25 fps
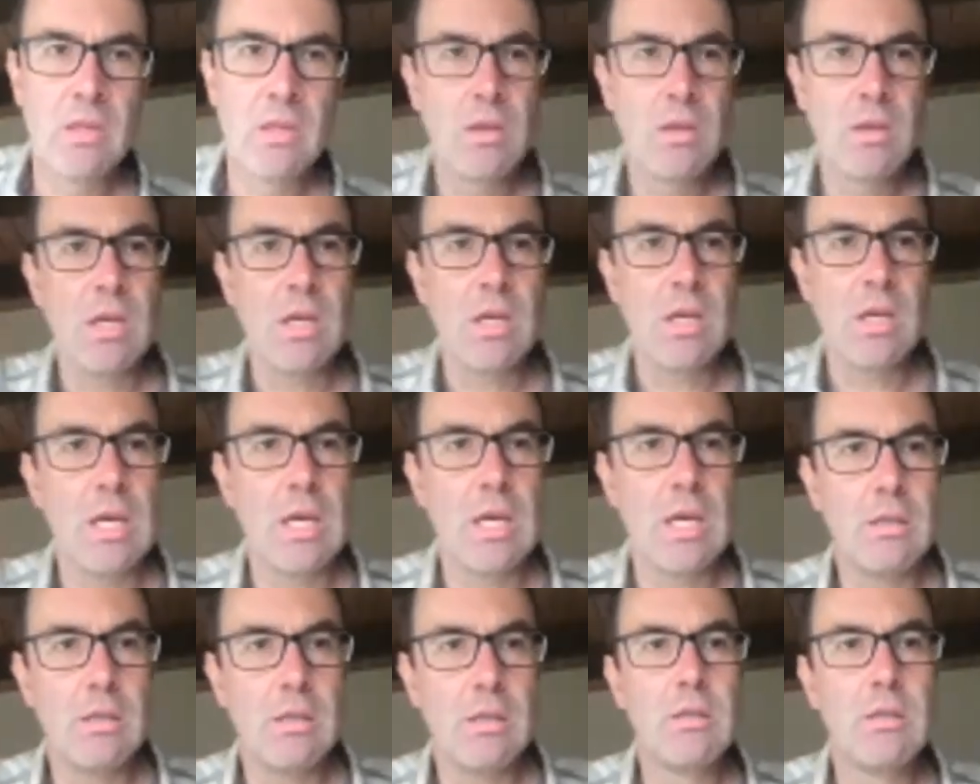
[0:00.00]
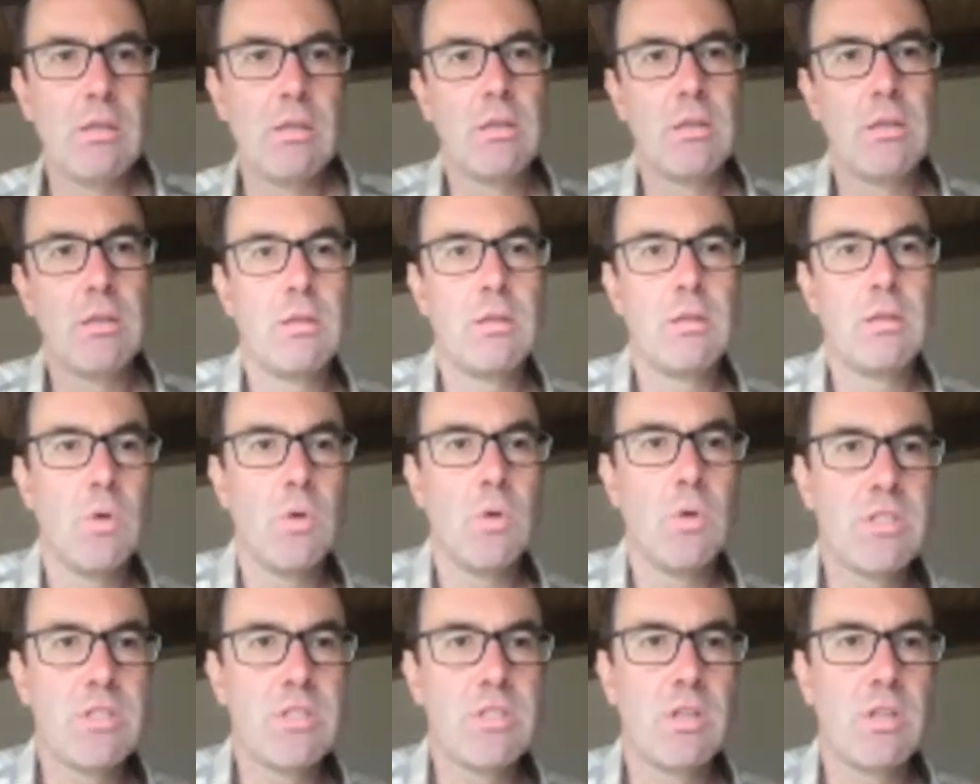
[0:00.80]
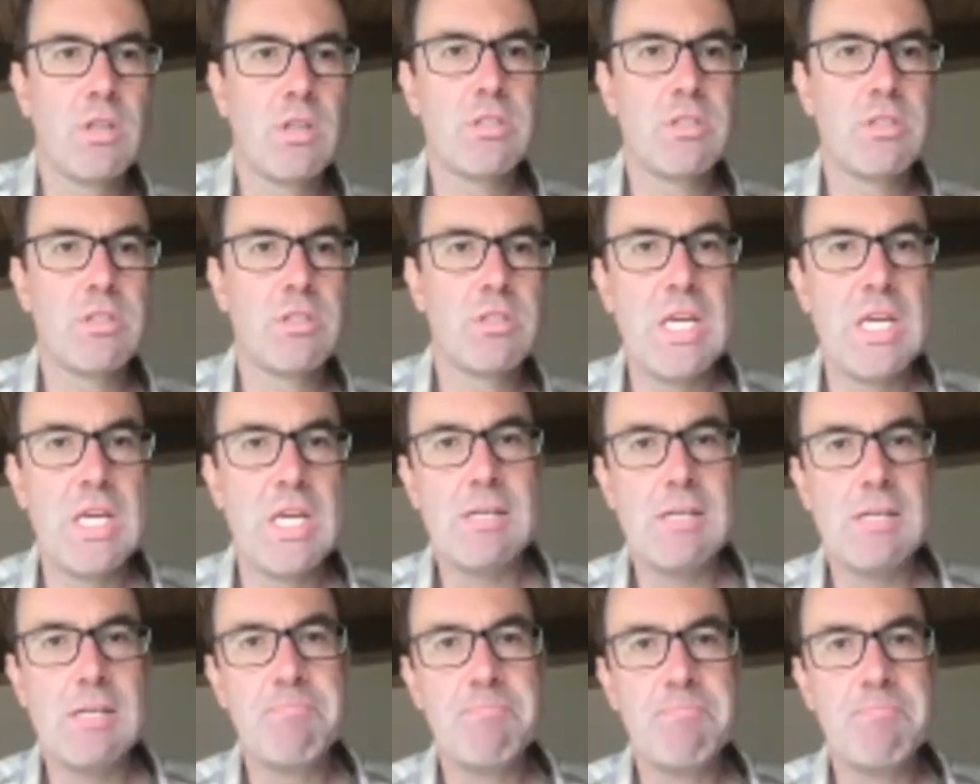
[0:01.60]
And what does all this mean?